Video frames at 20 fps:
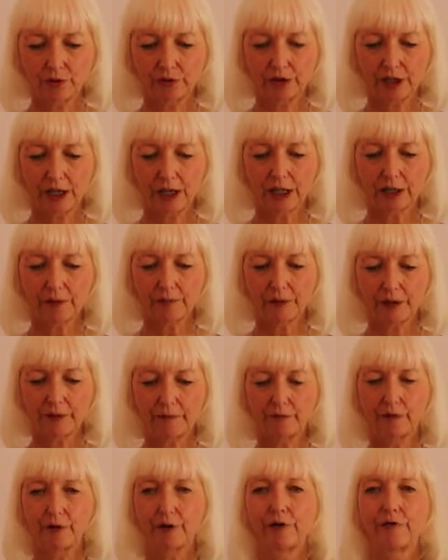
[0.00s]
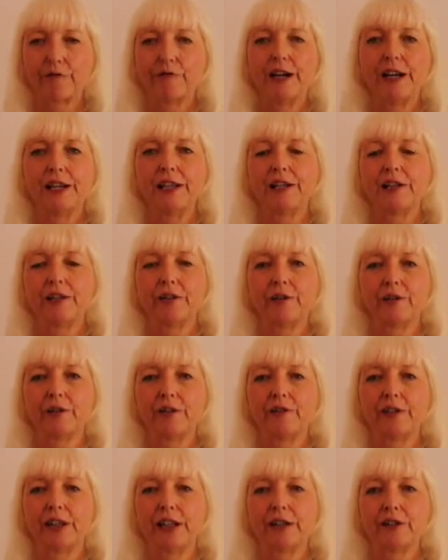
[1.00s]
start by first finding your
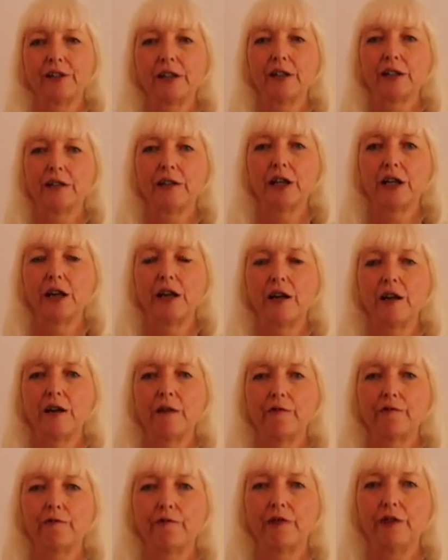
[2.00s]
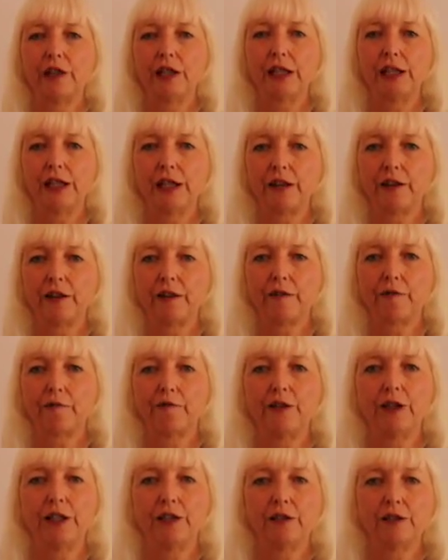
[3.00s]
center, feeling the
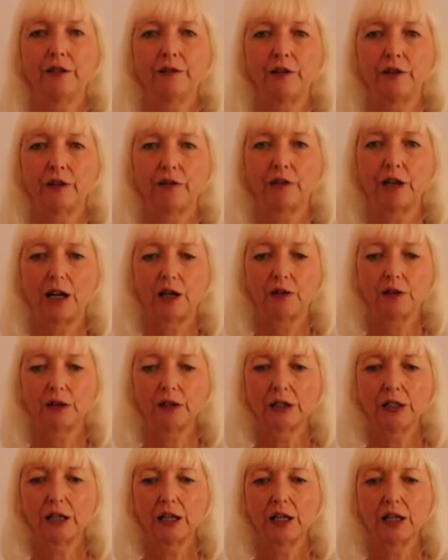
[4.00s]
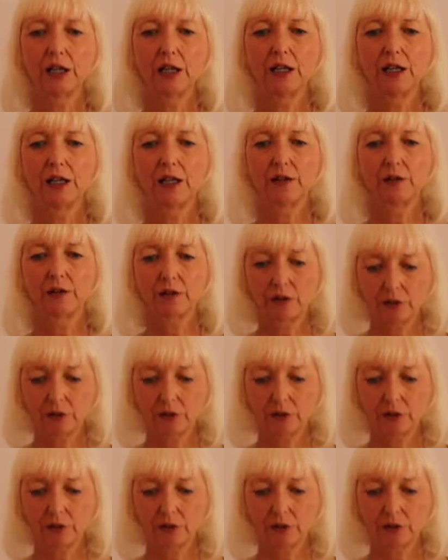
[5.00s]
feet on the ground, and